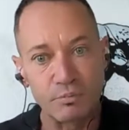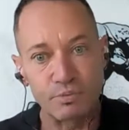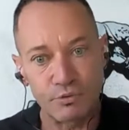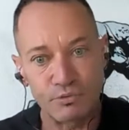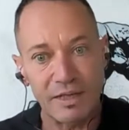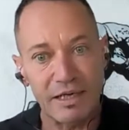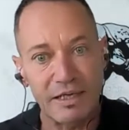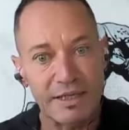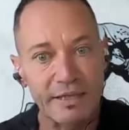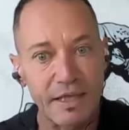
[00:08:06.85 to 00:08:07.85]

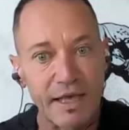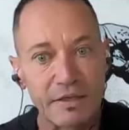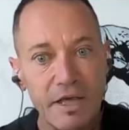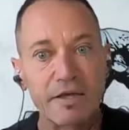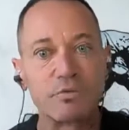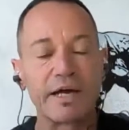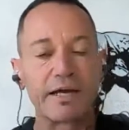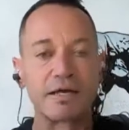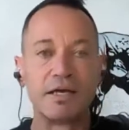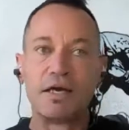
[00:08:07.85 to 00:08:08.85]
profoundly and
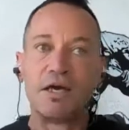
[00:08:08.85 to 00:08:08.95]
well.